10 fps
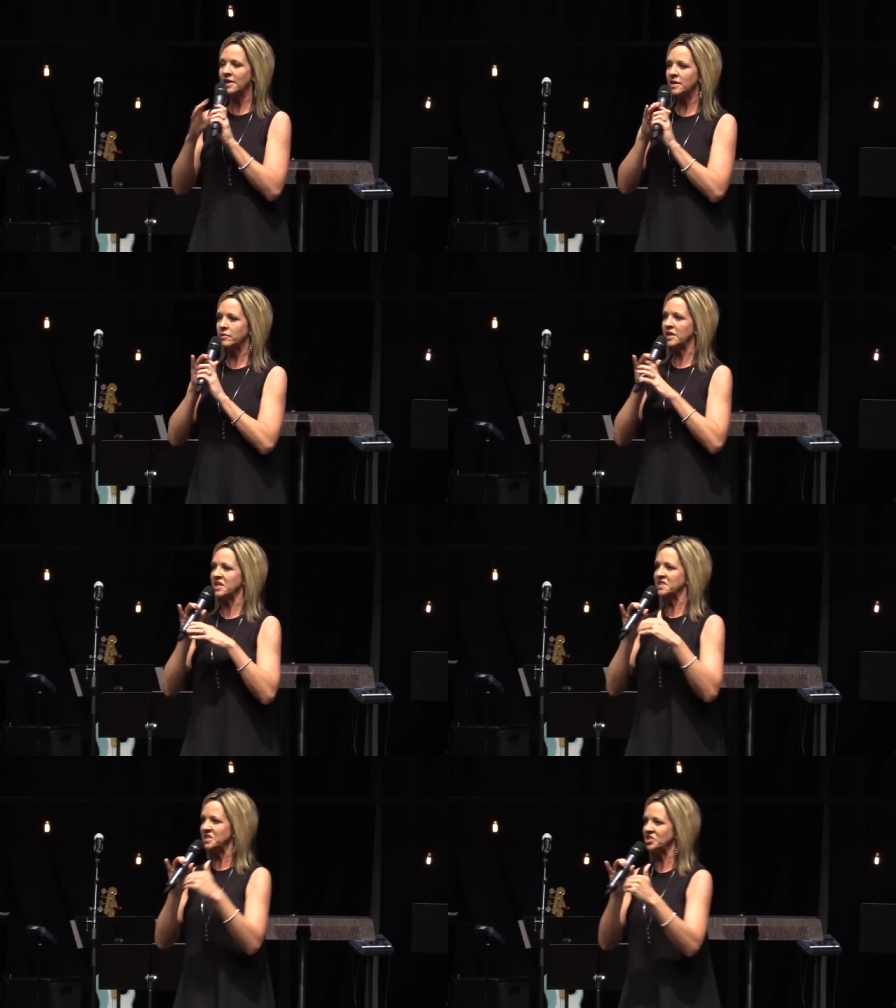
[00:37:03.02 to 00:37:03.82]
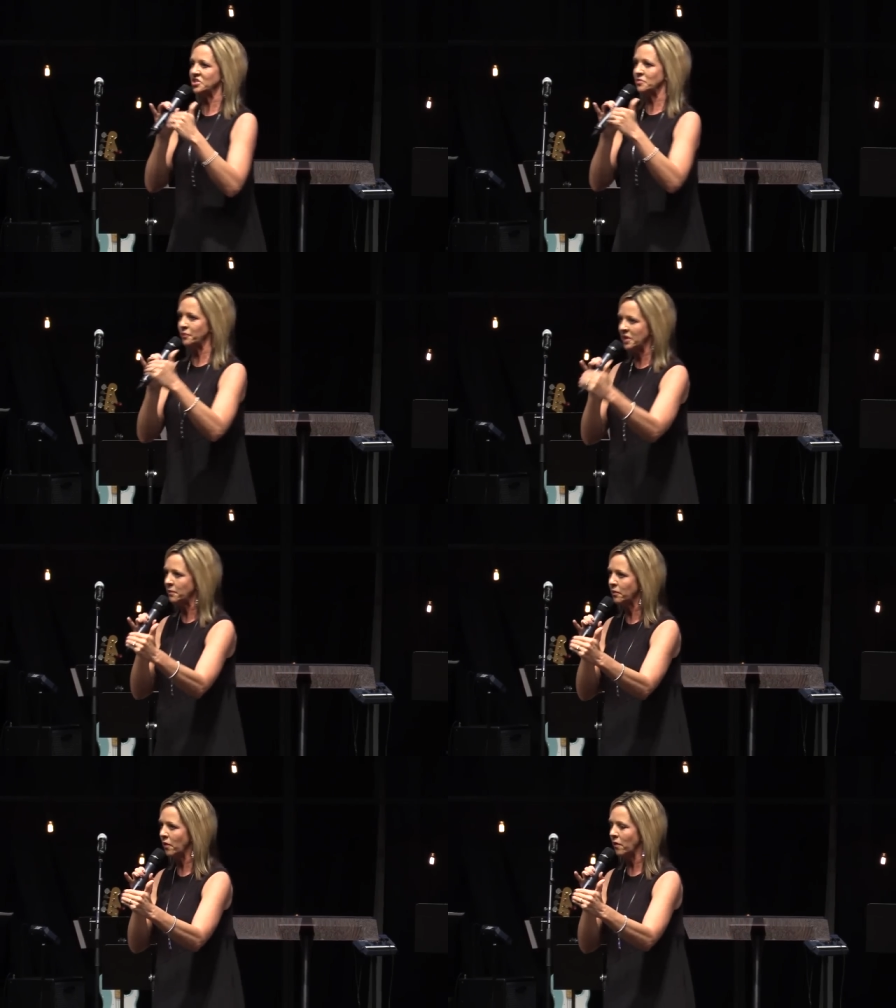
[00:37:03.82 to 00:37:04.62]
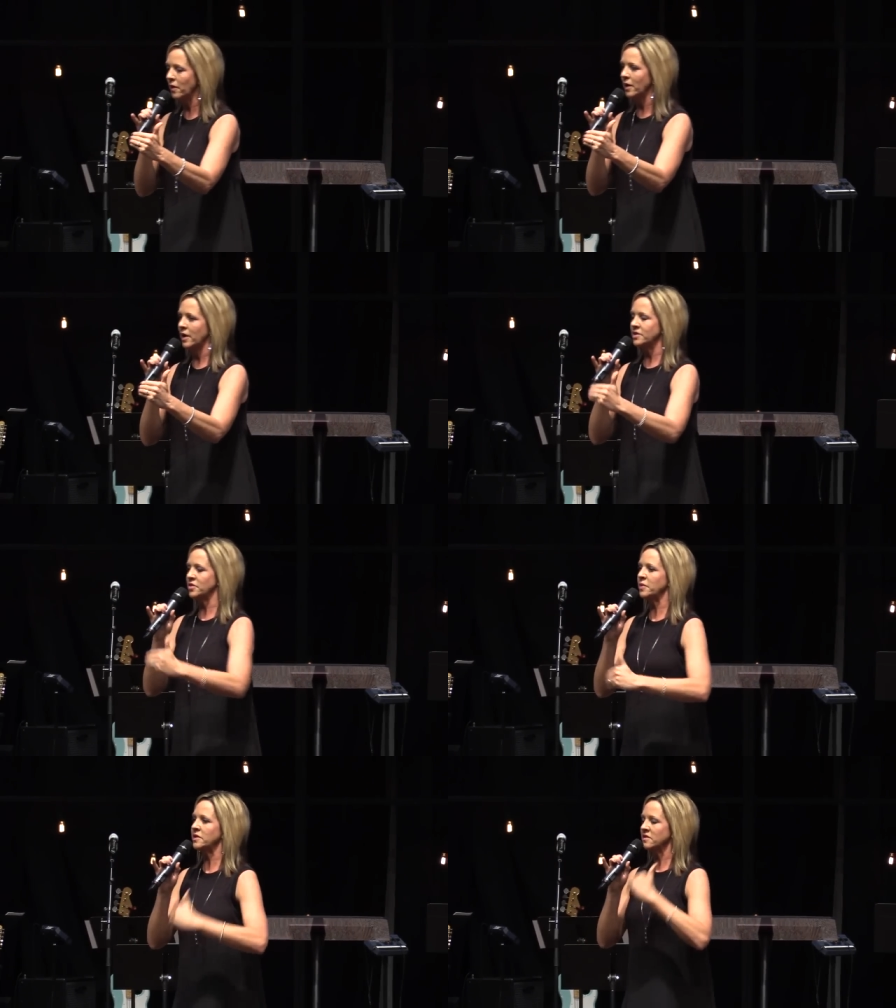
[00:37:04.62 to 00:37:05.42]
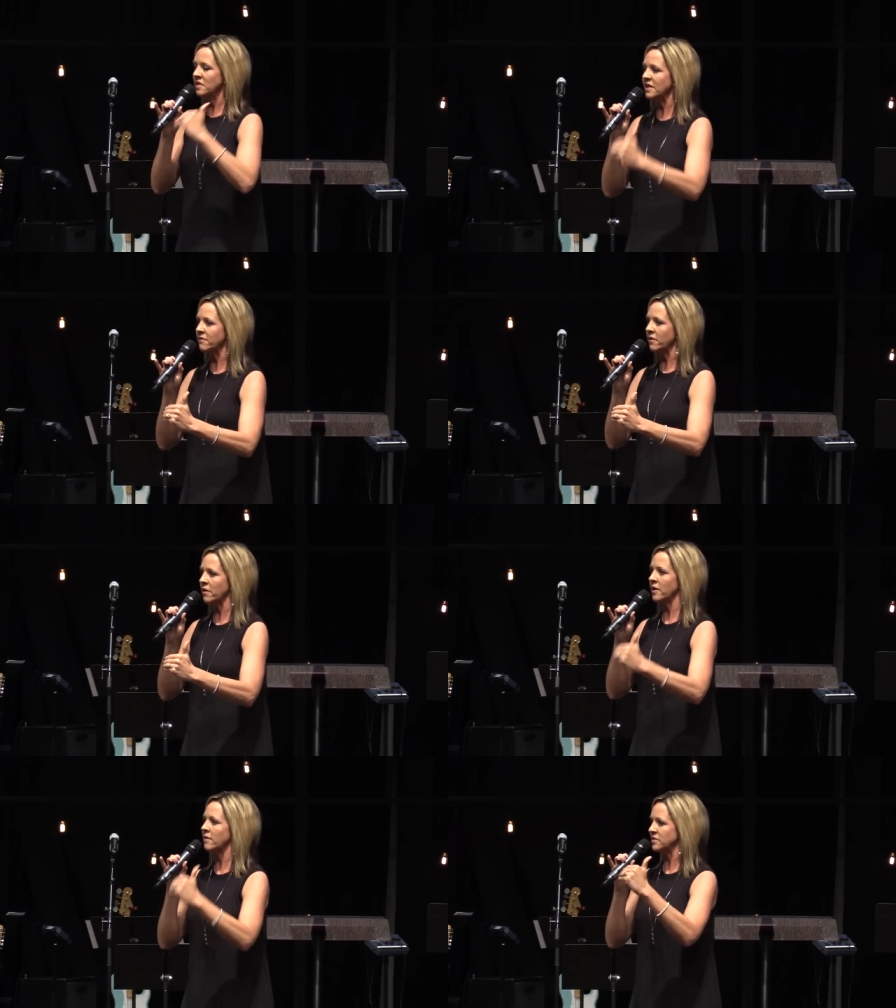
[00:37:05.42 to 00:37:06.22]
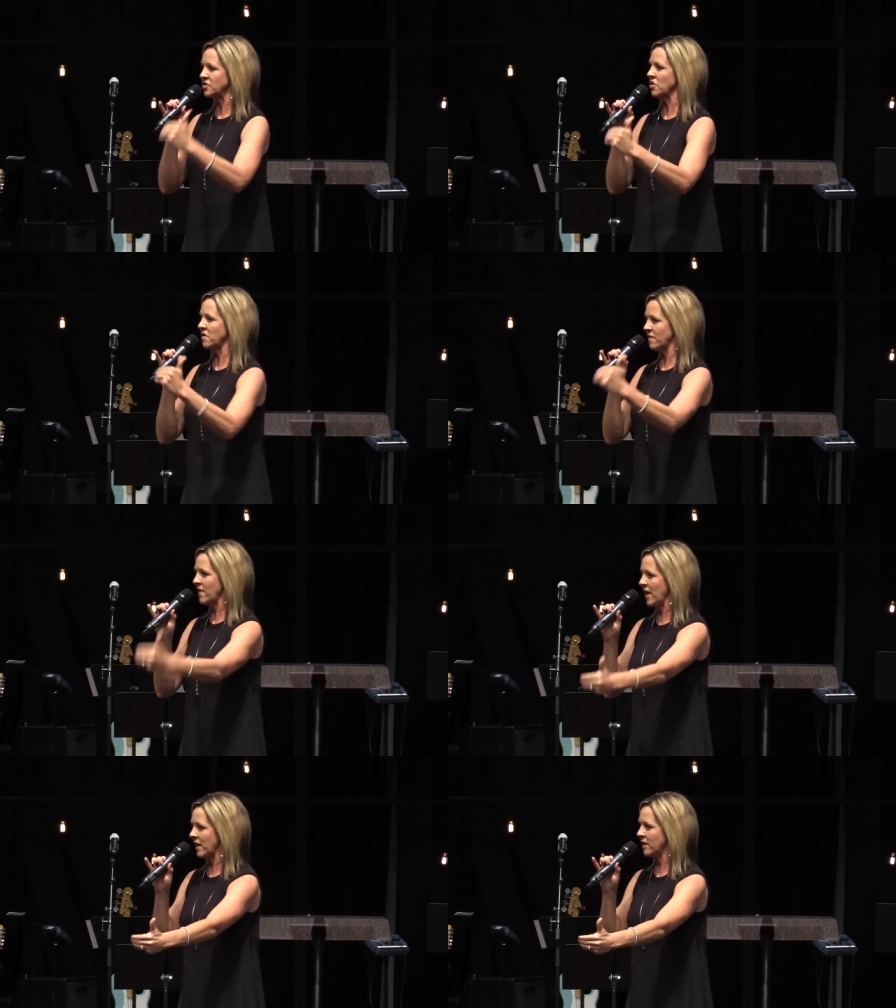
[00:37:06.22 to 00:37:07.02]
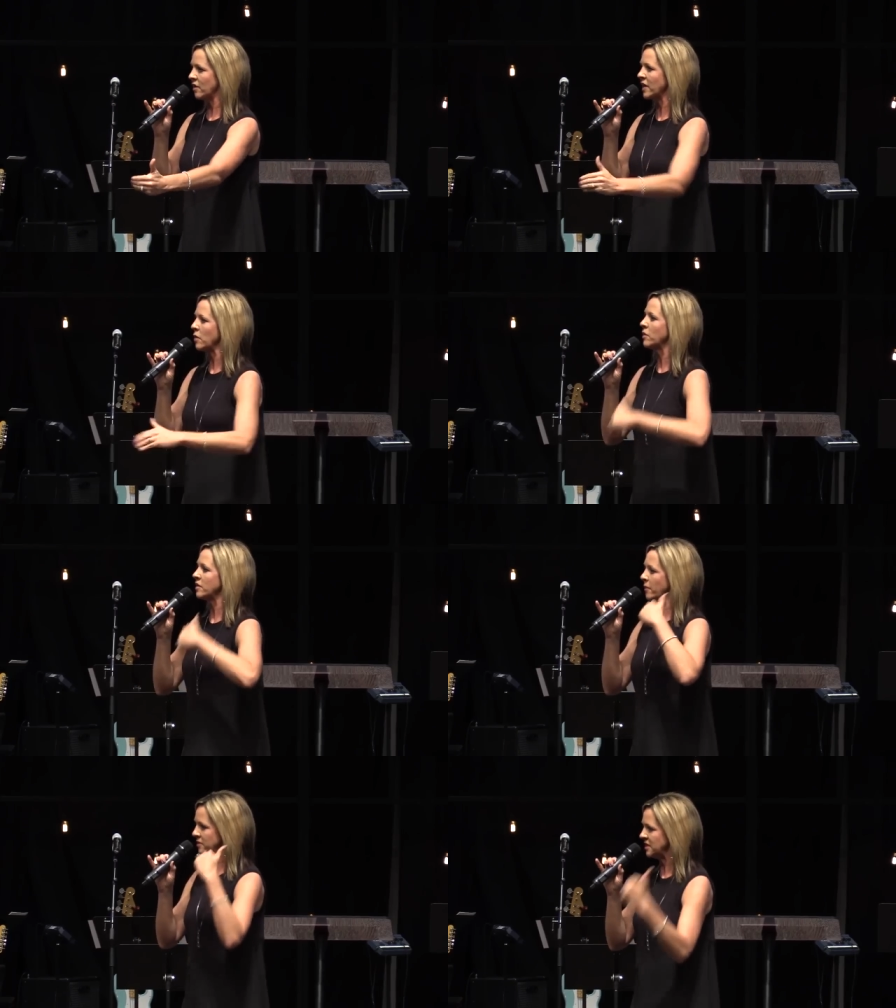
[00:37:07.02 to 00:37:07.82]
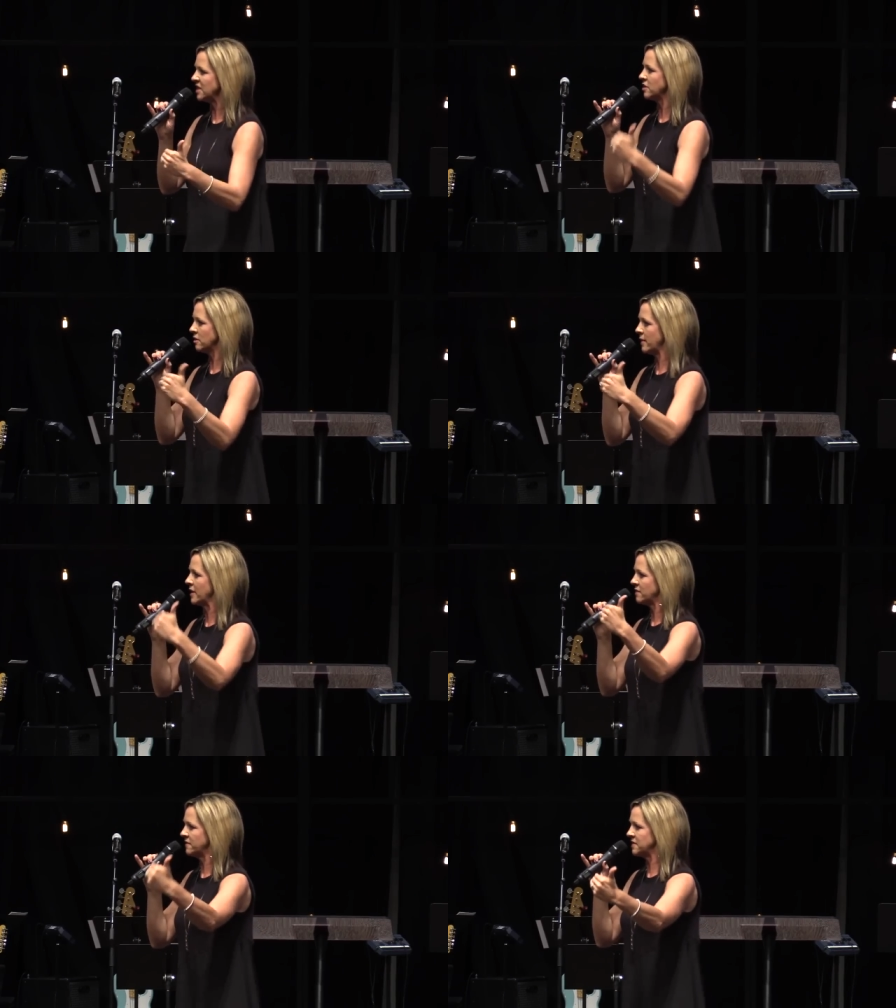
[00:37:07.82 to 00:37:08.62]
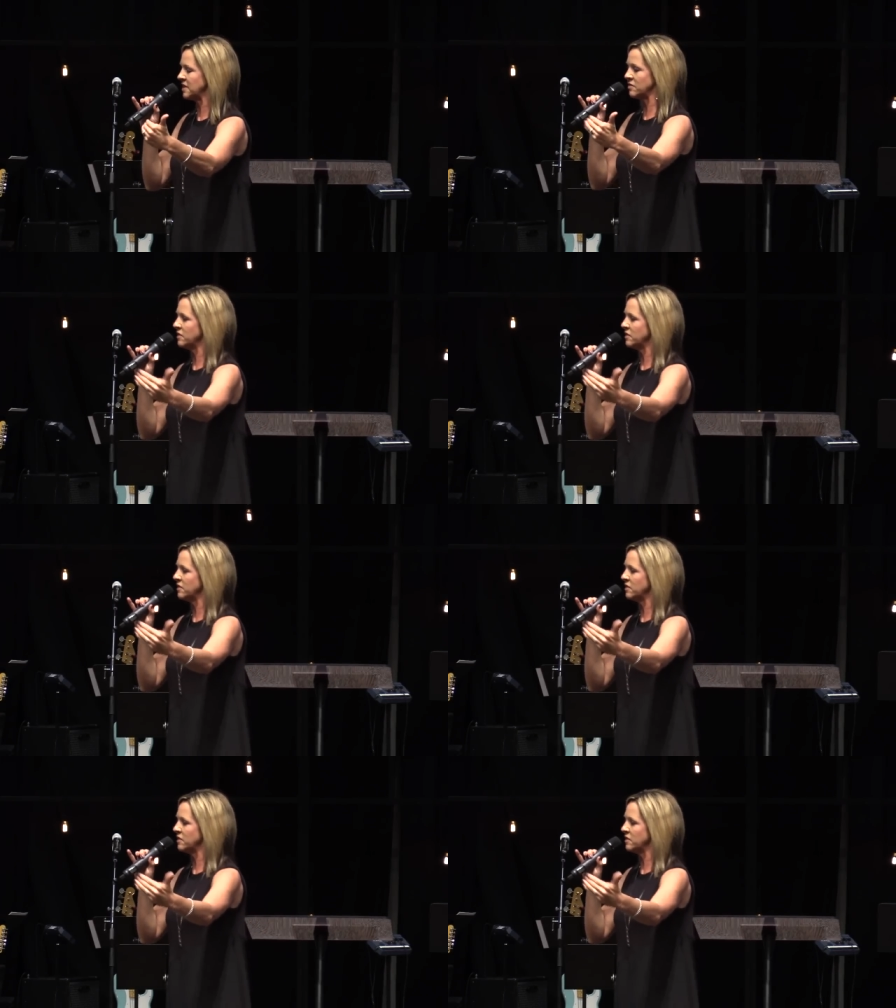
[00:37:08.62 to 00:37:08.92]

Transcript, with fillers: not like we conditioned people to be delivered of a certain thing, okay, with a particular manifestation.